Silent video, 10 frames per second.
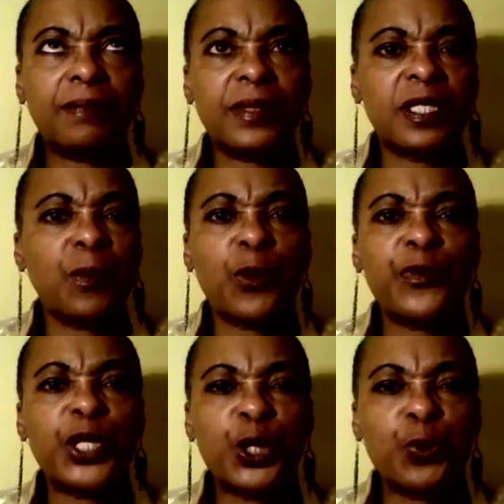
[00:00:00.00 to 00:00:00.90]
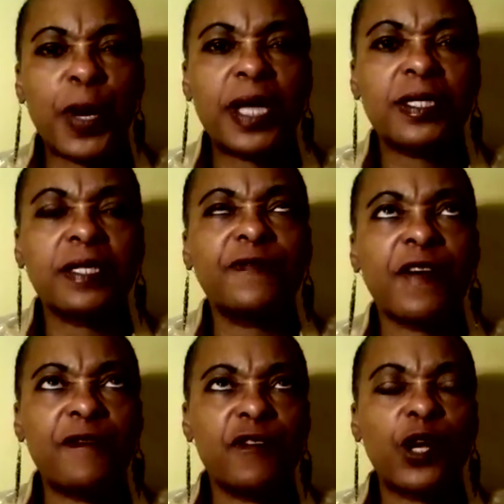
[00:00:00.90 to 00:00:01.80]
somewhere in the US, if
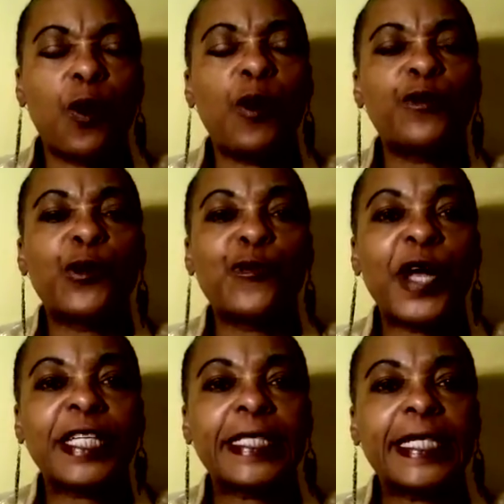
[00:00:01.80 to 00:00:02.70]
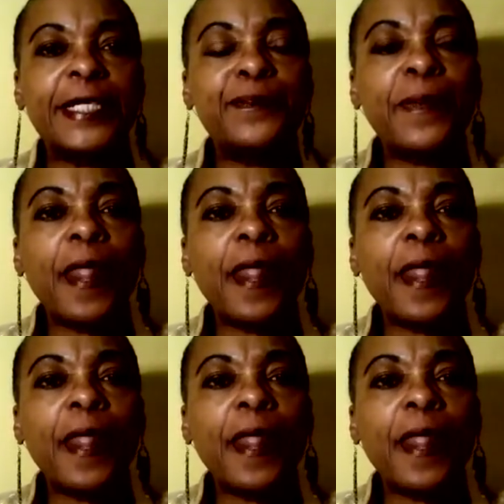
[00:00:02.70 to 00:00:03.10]
I recall correctly.